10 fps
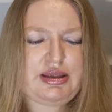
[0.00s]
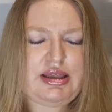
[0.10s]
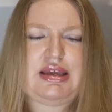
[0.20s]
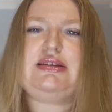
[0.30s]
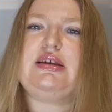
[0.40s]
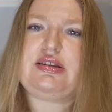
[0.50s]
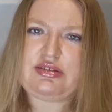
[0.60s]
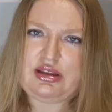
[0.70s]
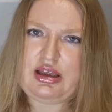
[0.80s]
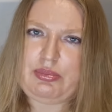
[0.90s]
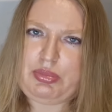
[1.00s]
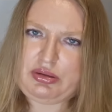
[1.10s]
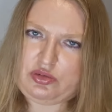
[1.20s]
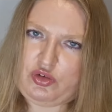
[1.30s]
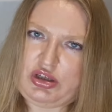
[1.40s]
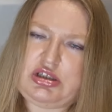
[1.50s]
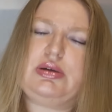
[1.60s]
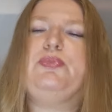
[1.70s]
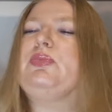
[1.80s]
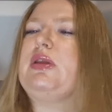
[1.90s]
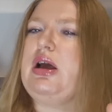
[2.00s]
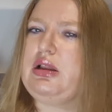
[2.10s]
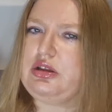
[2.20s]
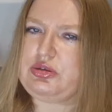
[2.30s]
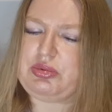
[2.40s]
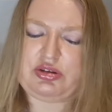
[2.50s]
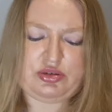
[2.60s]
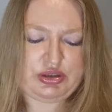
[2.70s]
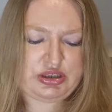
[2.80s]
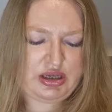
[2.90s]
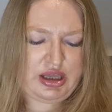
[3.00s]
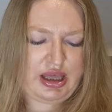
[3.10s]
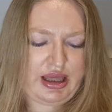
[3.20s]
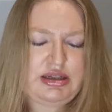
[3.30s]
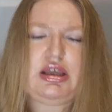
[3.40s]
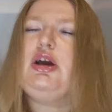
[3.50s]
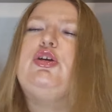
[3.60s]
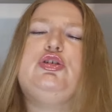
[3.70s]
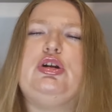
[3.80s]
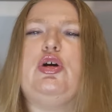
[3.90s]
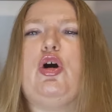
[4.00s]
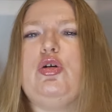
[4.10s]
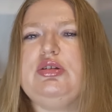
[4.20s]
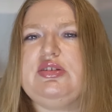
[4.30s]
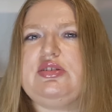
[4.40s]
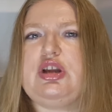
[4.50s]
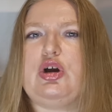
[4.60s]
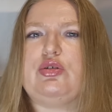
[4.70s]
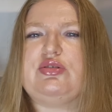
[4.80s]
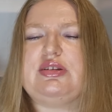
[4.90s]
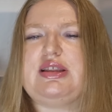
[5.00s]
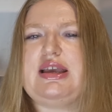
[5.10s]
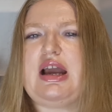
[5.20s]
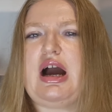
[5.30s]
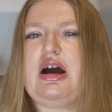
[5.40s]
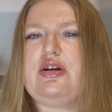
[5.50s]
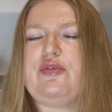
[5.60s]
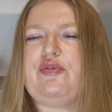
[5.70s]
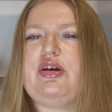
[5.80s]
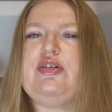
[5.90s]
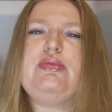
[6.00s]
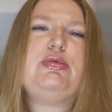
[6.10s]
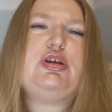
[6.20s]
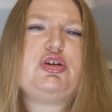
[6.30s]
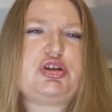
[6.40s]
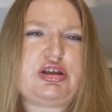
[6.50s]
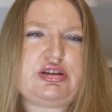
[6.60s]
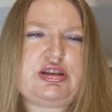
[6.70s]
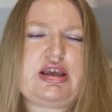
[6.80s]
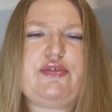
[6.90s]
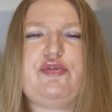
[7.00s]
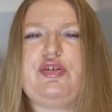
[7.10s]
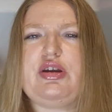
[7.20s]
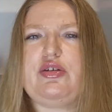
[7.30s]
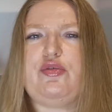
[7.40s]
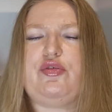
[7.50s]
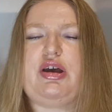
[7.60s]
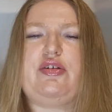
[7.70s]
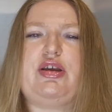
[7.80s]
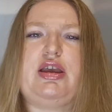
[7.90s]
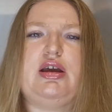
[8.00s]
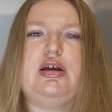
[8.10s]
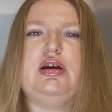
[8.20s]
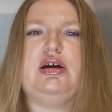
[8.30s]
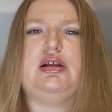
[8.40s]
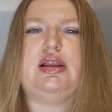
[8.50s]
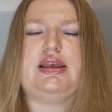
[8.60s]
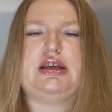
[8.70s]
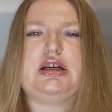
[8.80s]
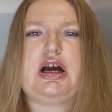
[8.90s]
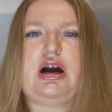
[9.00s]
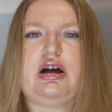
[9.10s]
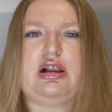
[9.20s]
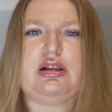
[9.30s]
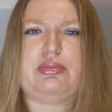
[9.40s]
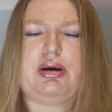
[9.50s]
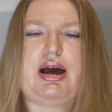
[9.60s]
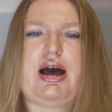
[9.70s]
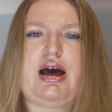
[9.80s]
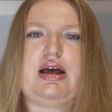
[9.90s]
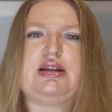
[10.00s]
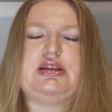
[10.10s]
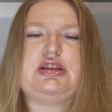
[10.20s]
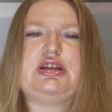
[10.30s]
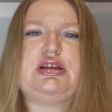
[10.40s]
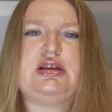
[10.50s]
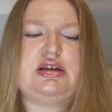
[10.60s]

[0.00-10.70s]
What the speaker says: it is a bit sweet, a little bit sweet. And you know, all these notes, they are very muted, they are very like calm and